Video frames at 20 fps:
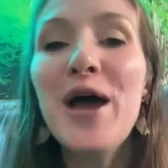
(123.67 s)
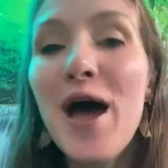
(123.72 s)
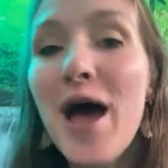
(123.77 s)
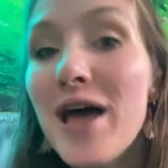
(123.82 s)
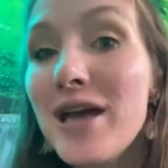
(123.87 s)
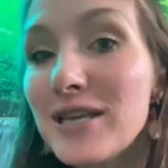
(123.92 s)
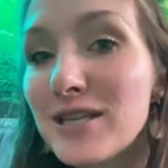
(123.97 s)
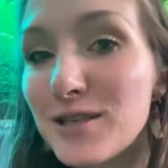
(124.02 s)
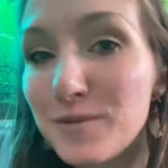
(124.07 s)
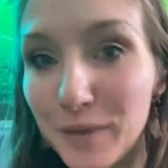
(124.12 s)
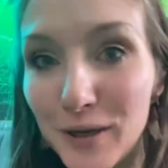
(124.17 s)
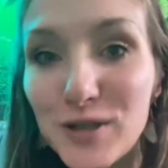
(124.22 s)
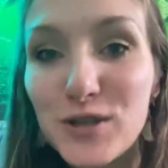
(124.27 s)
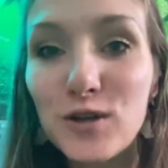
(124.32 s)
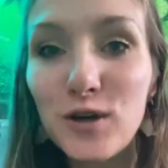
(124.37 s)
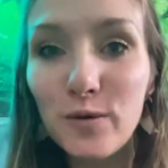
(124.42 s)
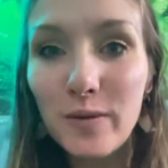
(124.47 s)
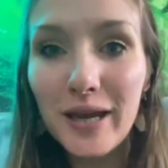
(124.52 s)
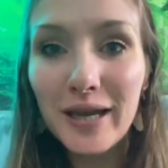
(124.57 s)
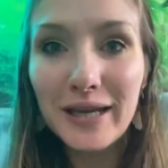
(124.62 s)

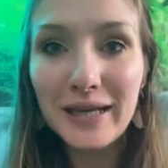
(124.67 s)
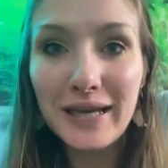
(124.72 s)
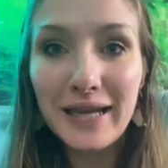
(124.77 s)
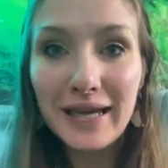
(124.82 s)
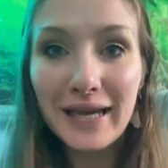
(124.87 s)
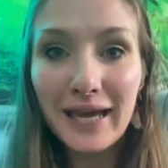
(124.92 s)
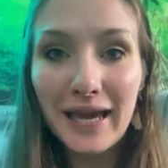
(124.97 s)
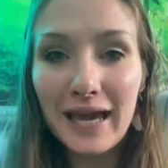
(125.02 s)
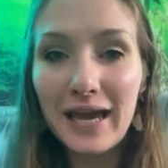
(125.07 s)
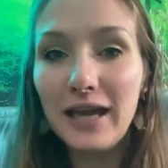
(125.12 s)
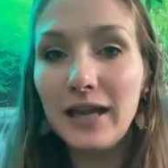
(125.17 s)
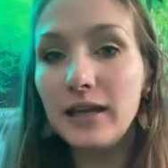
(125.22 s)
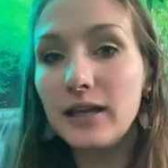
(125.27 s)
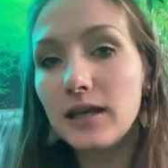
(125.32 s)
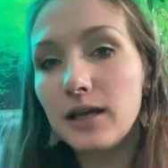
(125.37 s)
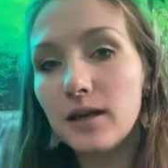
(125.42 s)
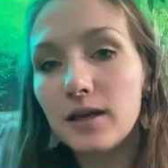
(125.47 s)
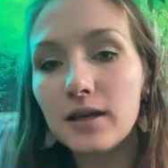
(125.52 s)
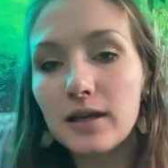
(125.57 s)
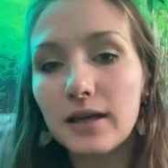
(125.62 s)
spiritual awakening
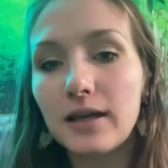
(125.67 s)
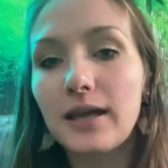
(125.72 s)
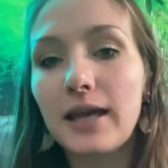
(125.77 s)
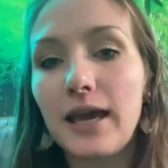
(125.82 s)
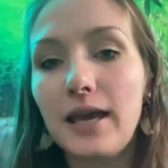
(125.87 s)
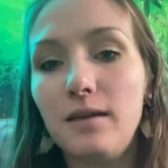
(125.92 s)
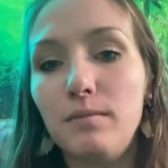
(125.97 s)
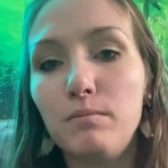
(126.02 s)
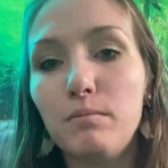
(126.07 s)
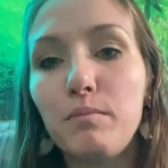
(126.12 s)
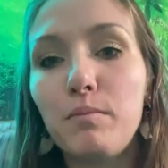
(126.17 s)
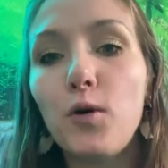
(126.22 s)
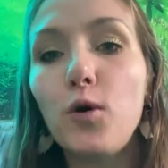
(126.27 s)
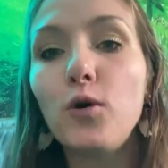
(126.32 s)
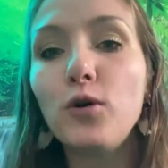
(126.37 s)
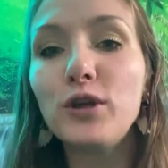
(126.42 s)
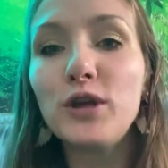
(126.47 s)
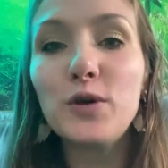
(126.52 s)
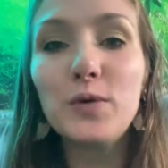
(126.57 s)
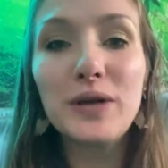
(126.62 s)
can
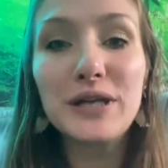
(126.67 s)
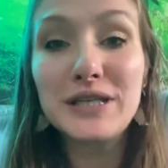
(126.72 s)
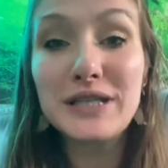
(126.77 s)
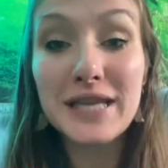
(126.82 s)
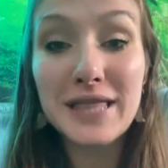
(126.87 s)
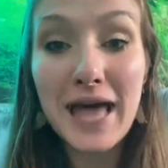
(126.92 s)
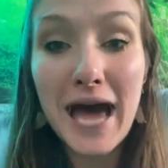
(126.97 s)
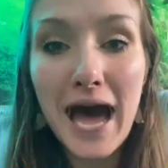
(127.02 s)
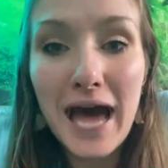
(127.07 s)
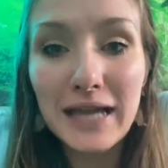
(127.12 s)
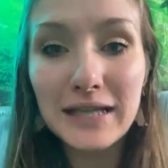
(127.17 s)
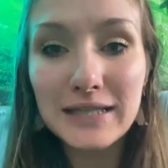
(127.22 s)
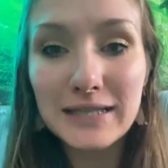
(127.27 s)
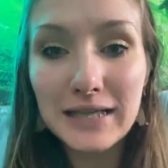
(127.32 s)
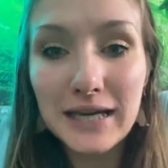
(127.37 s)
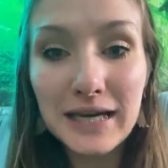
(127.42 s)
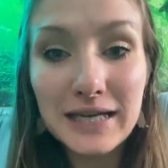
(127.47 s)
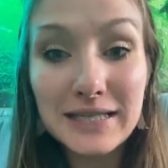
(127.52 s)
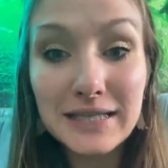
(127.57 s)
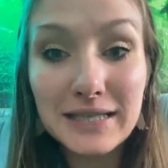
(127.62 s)
pull you into that
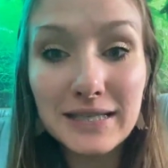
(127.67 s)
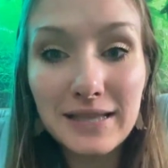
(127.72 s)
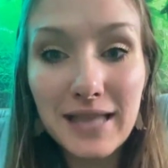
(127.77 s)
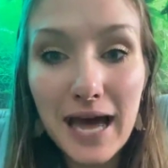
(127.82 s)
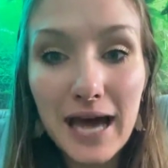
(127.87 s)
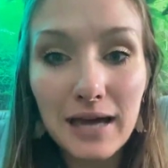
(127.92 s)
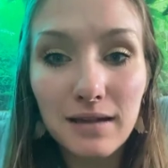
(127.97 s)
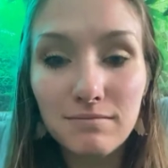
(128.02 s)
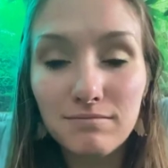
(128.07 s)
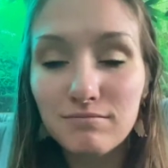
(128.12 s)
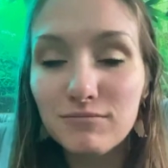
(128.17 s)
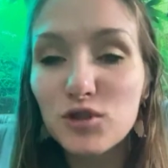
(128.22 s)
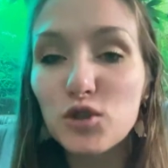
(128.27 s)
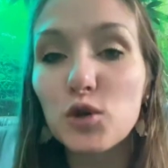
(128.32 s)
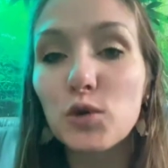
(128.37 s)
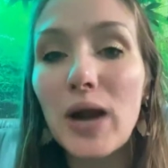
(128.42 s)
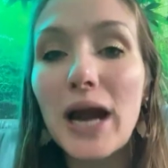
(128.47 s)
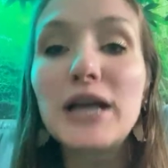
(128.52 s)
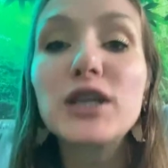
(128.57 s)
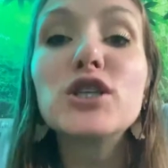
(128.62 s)

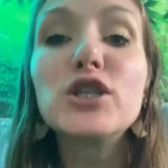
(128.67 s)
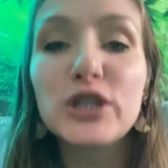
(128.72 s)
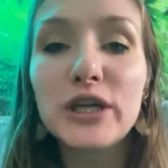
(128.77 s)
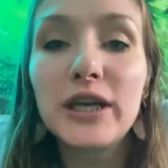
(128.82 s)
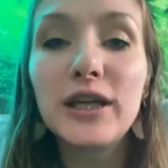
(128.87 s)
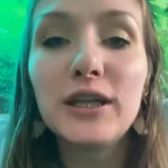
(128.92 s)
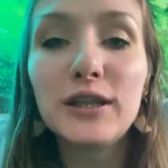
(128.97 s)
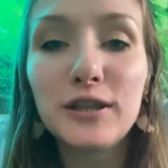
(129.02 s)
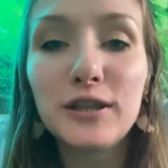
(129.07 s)
direction,